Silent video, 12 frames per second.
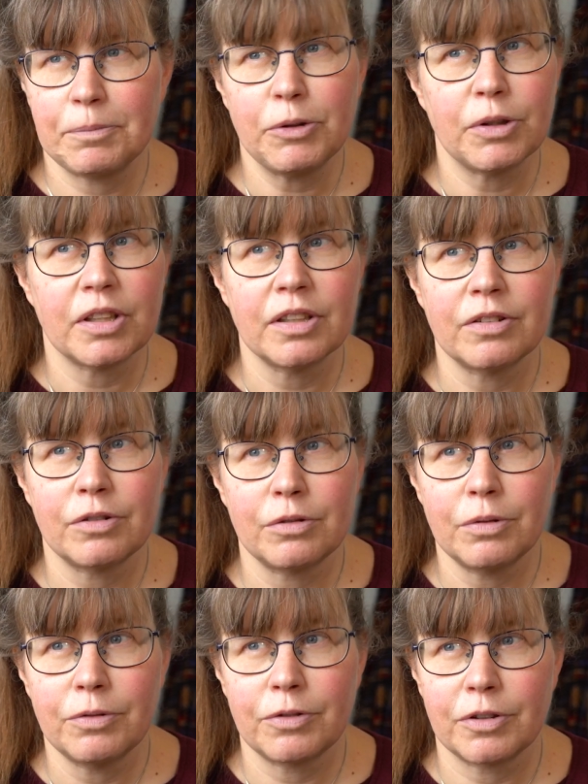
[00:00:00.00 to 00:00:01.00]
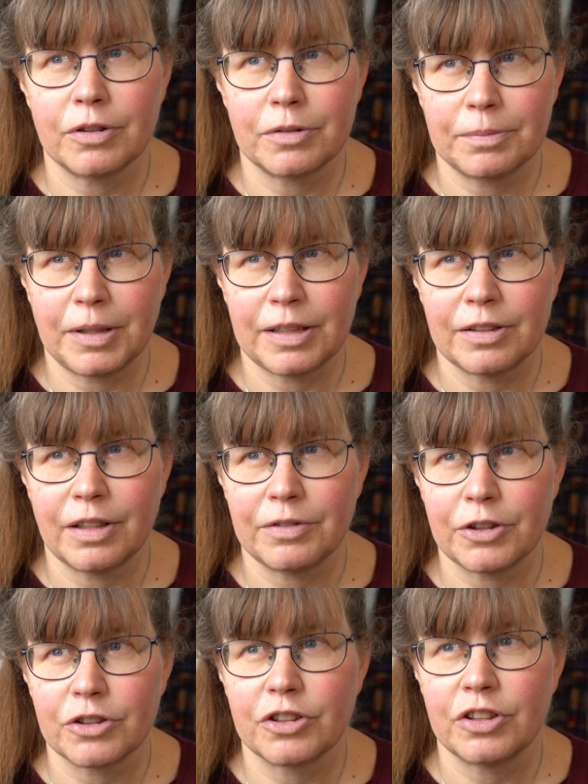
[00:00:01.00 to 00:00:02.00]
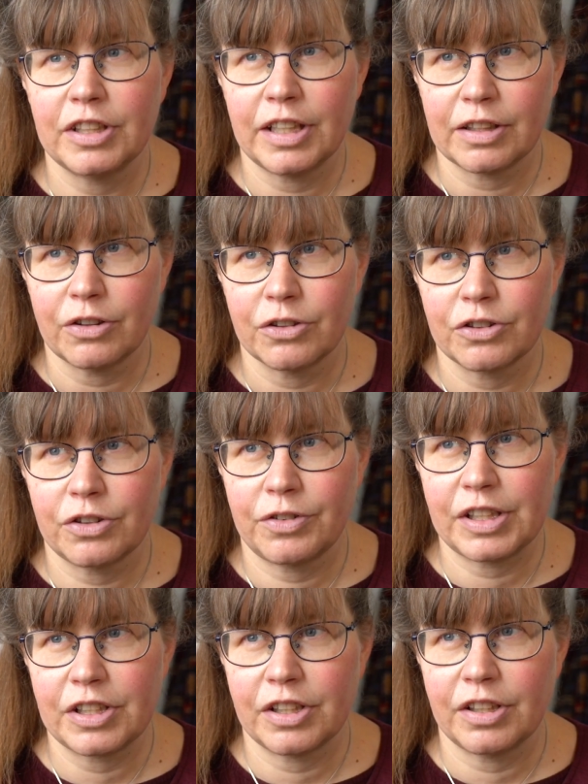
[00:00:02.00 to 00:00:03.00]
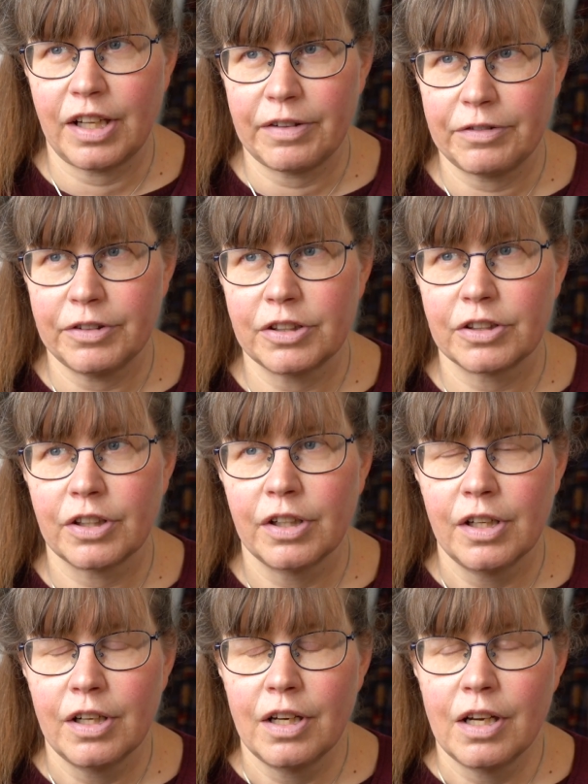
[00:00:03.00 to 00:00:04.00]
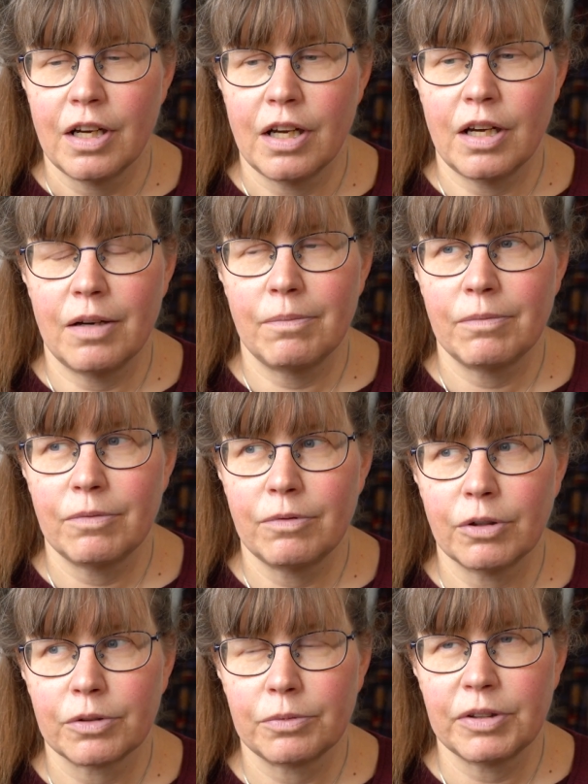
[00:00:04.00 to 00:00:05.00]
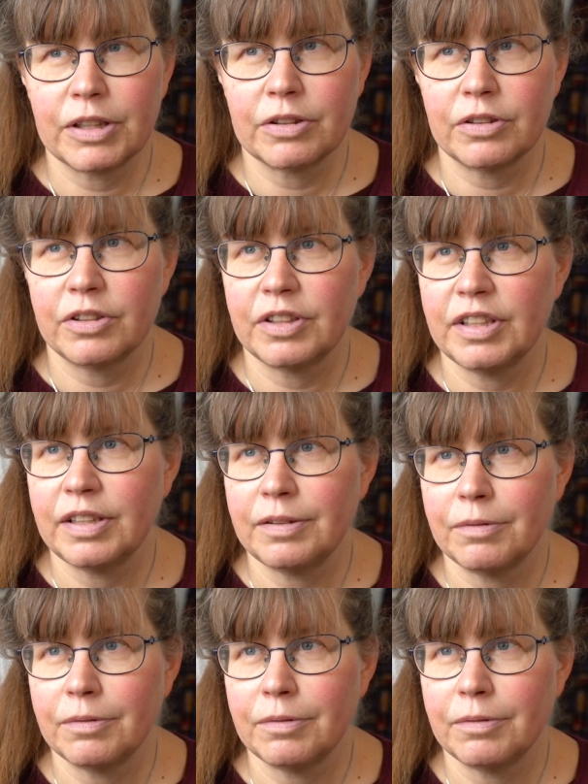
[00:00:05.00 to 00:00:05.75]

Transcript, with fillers: important tool for biodiversity and conservation efforts. Um, what we could see